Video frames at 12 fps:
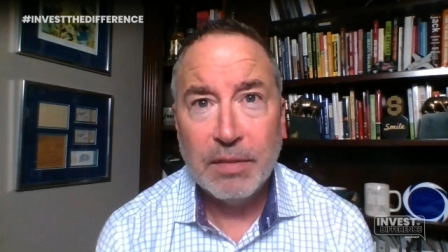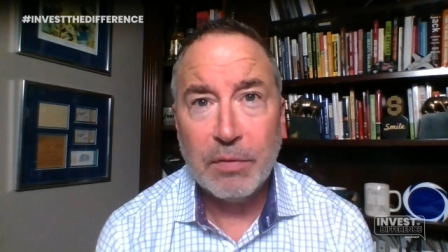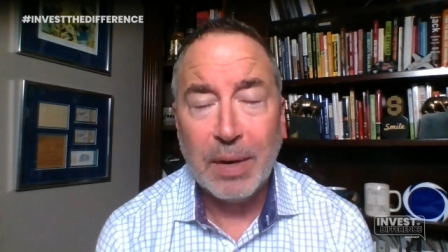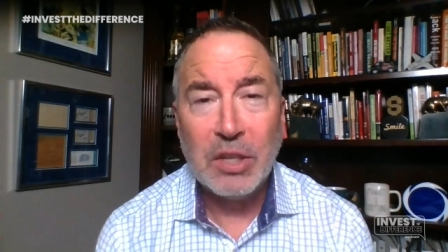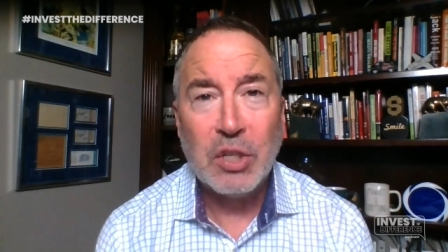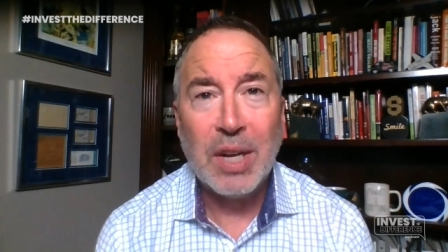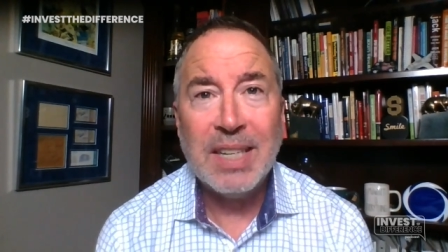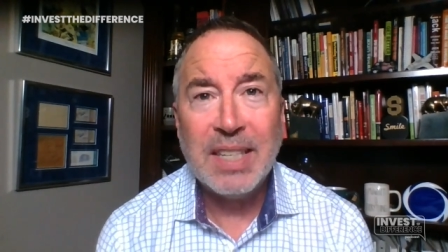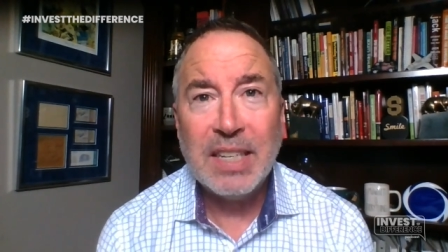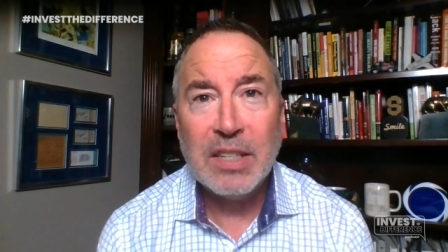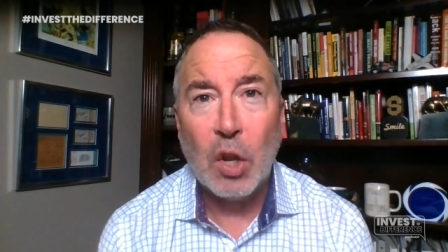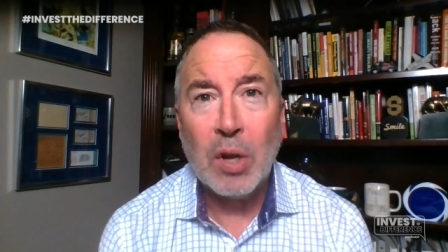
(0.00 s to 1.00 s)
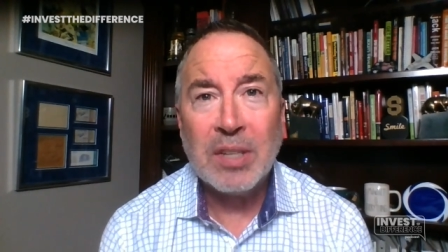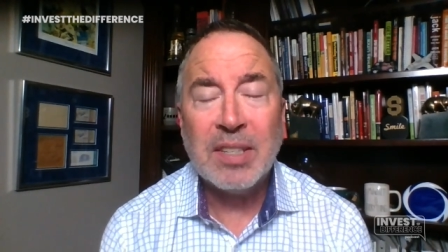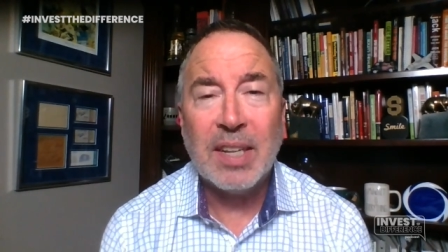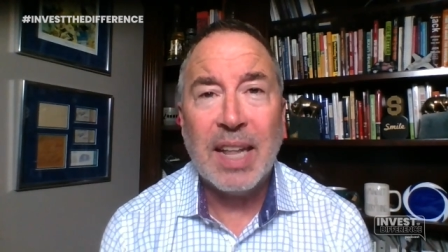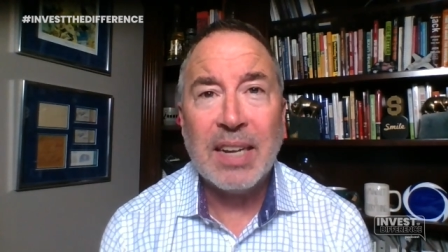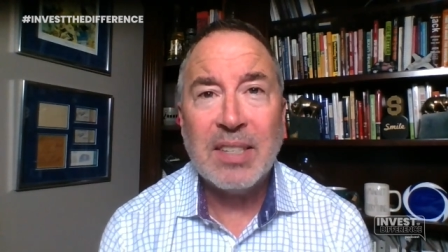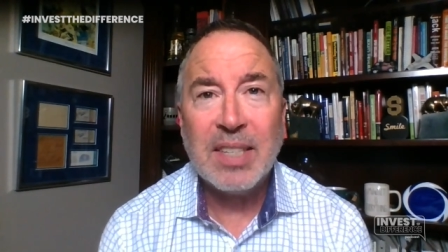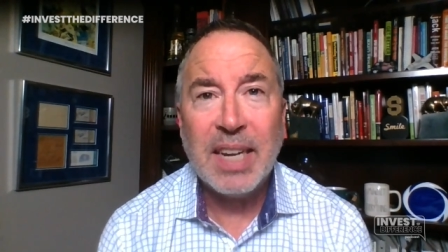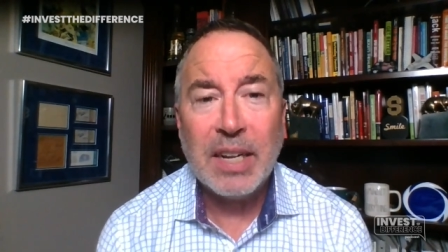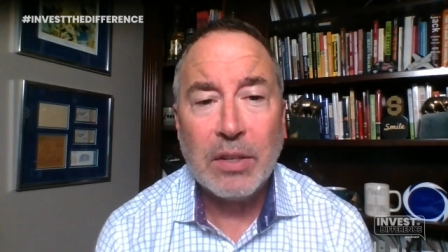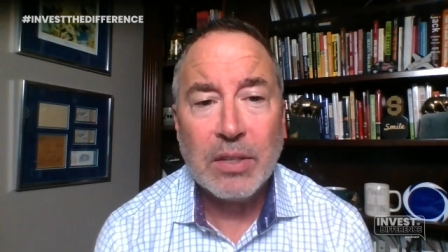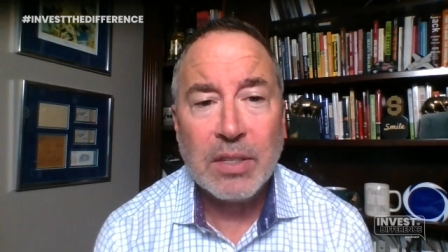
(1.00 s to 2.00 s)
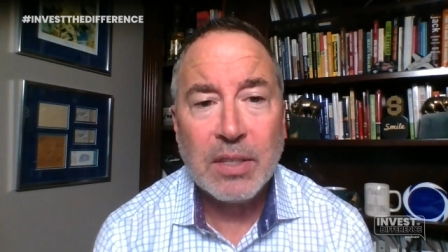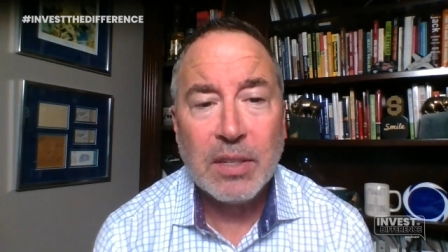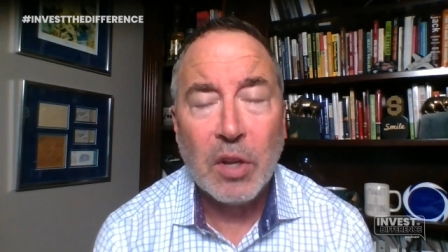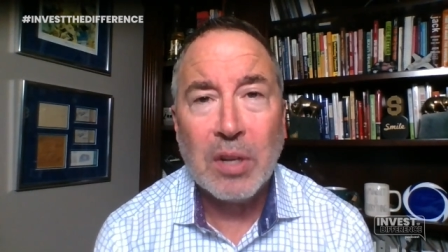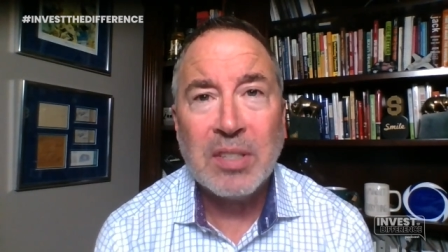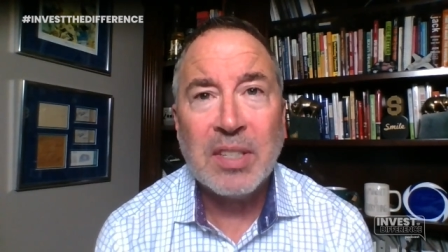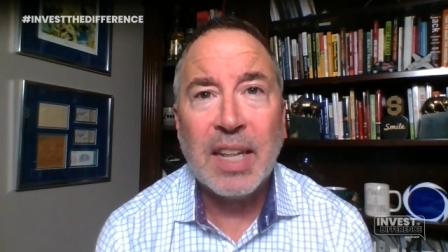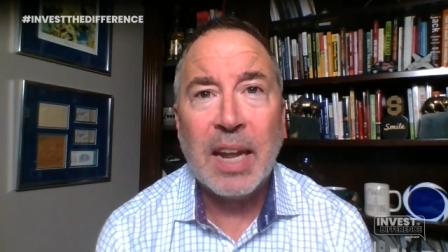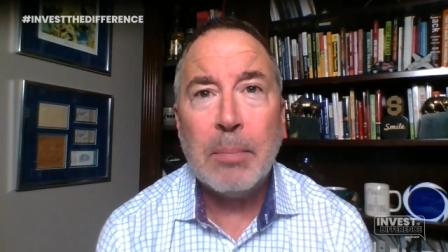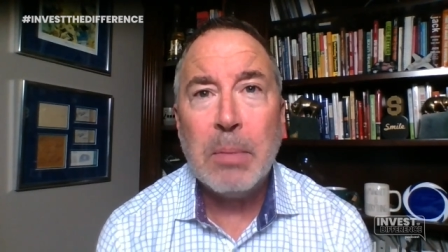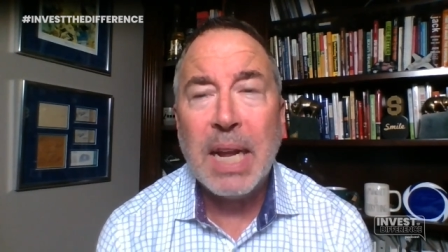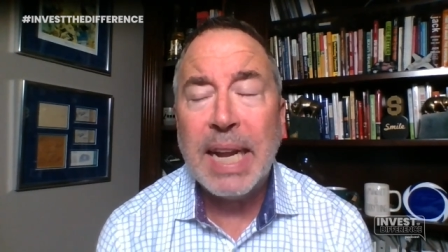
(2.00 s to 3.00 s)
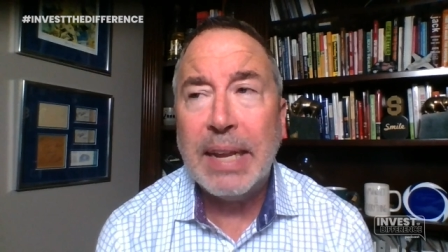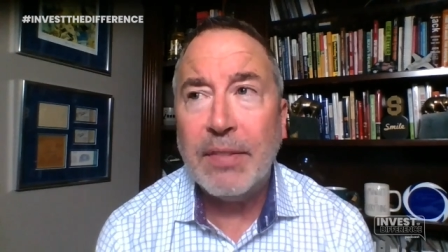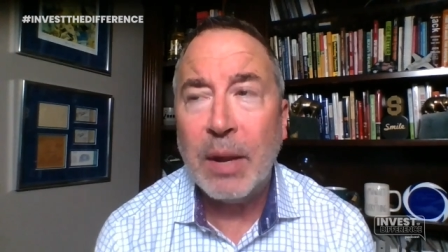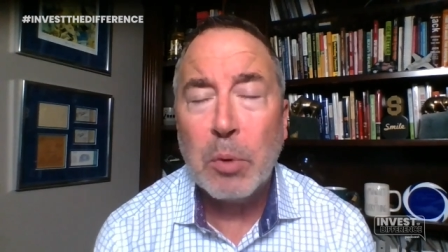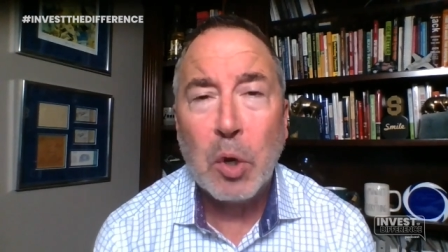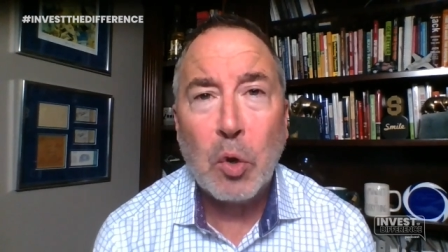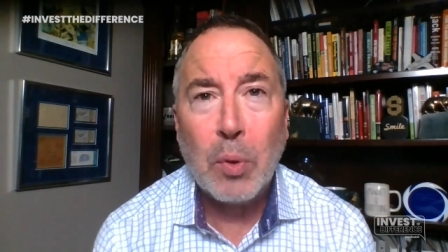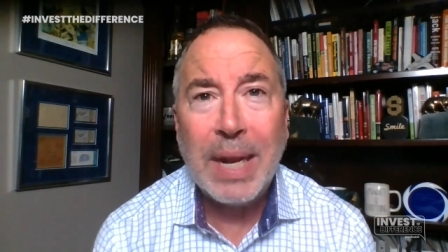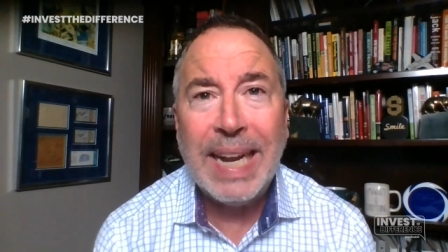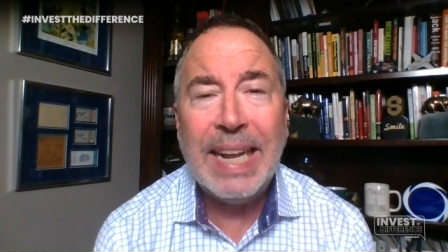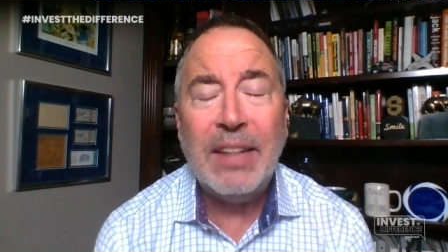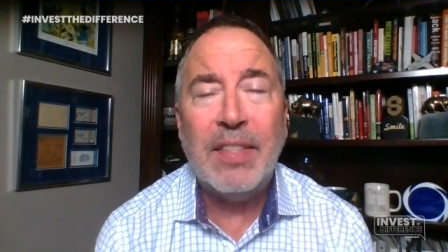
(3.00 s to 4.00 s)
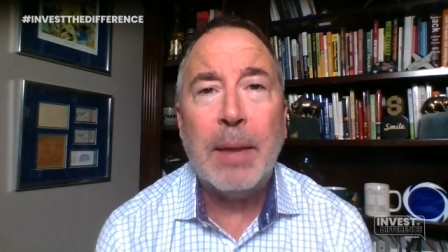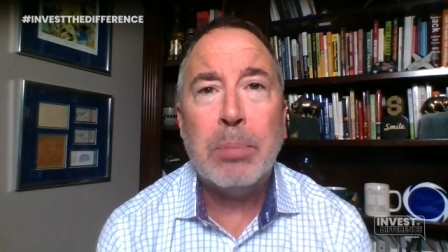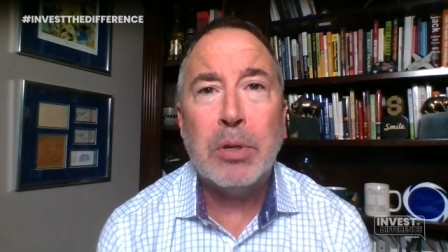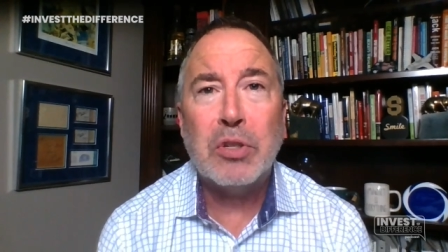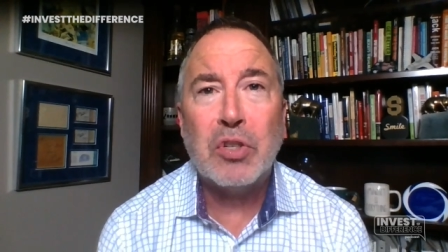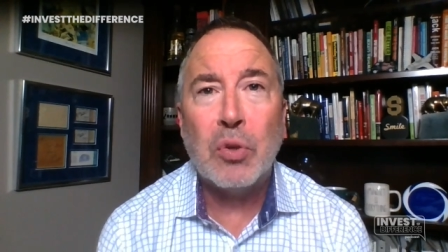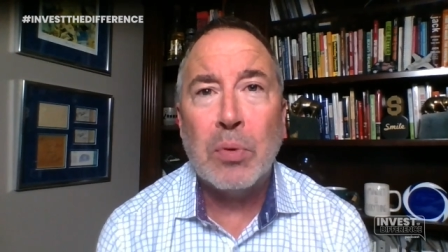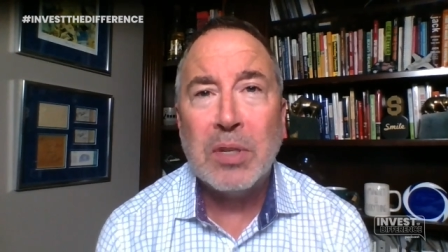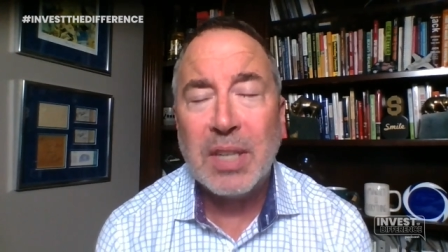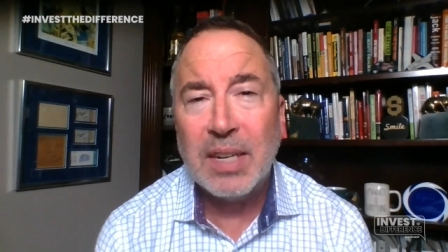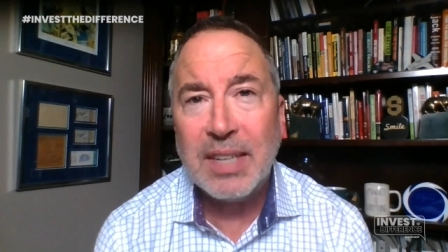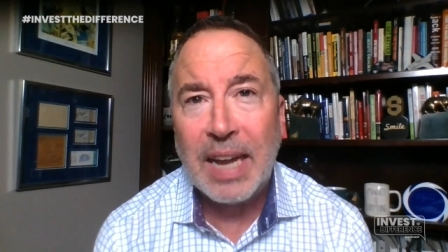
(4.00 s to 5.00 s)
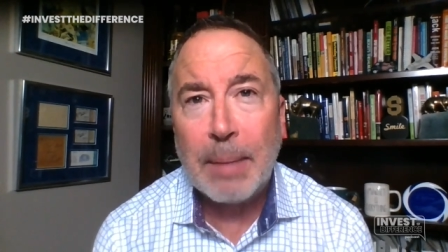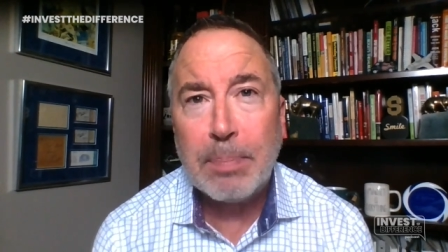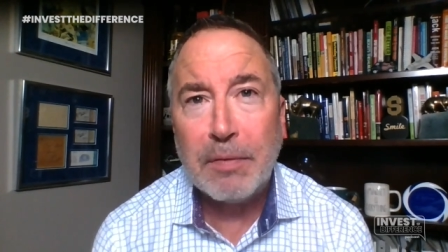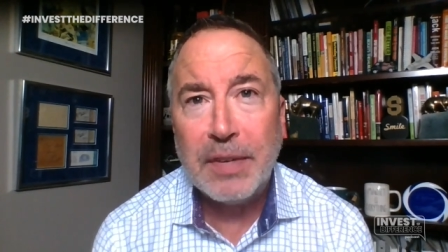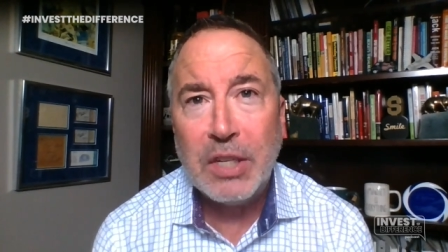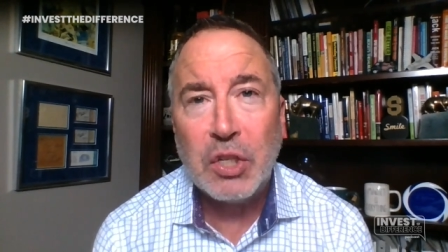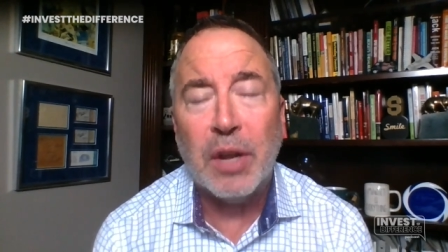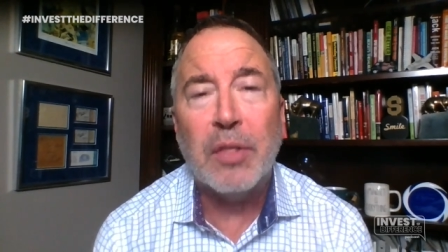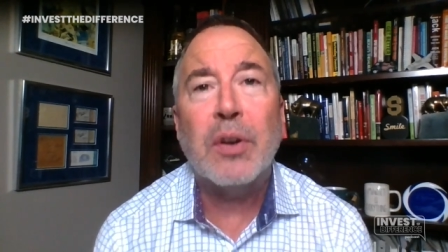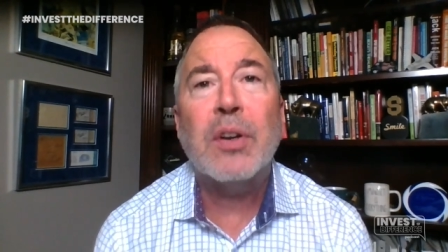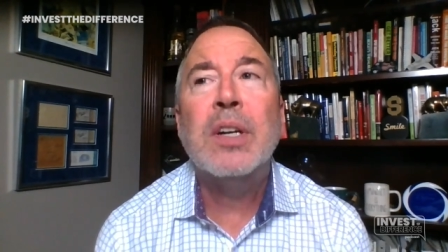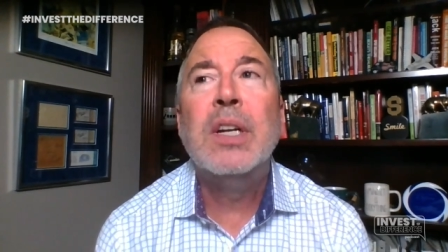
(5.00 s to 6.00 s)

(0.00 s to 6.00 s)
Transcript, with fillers: Franchisees lost a lot of sales, lost a lot of money. They were greedy. They put stores on top of each other.